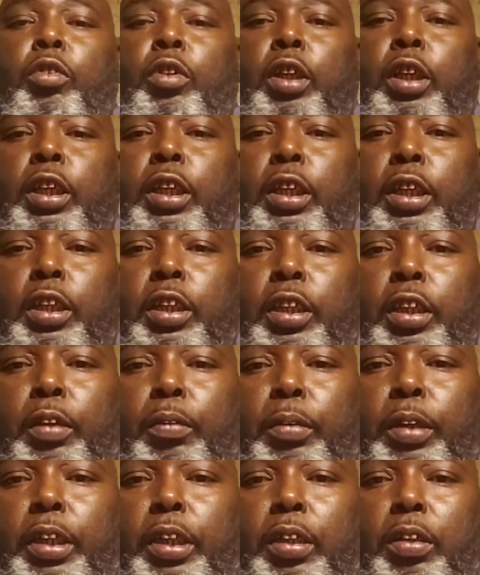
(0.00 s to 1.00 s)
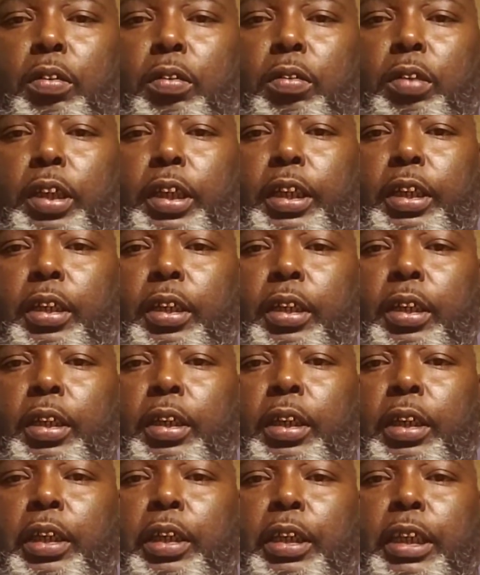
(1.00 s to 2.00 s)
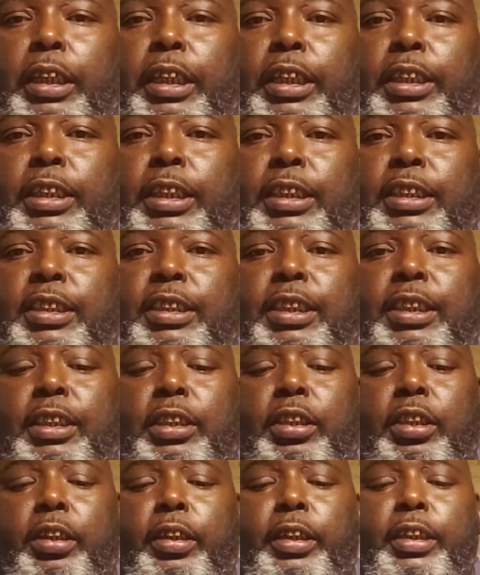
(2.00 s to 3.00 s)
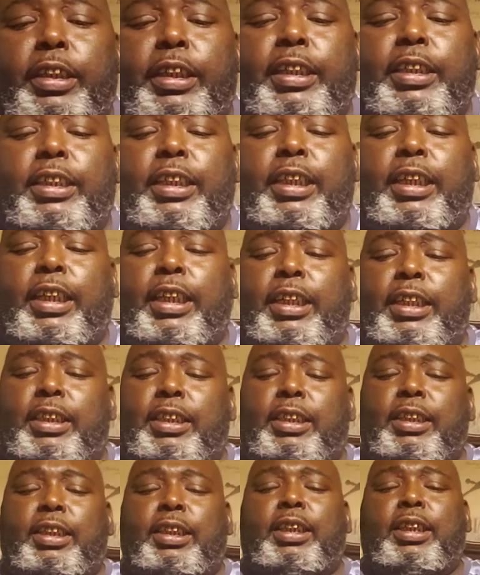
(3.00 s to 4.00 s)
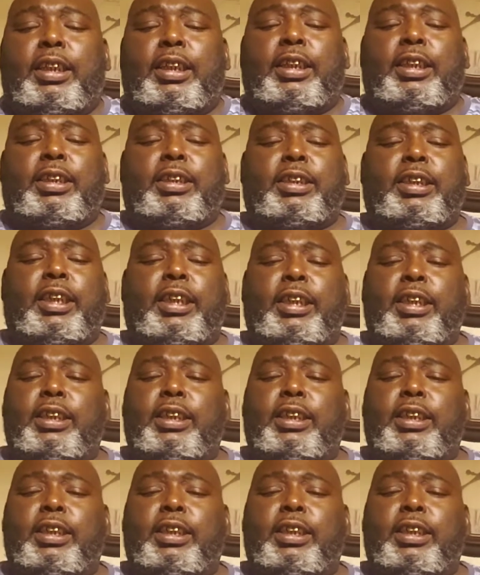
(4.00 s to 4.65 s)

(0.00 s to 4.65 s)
And there we go, okay? I'll let that sit there and let that kind of set